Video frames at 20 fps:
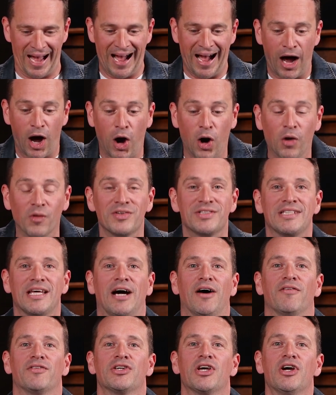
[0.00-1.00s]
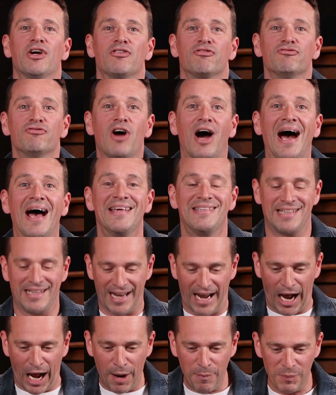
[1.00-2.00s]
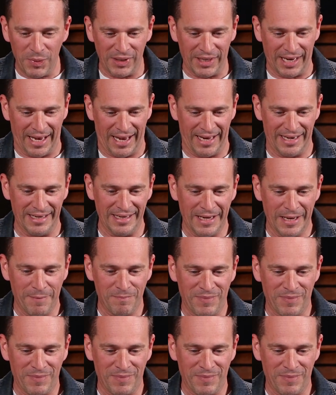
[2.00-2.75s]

our old selves rising up again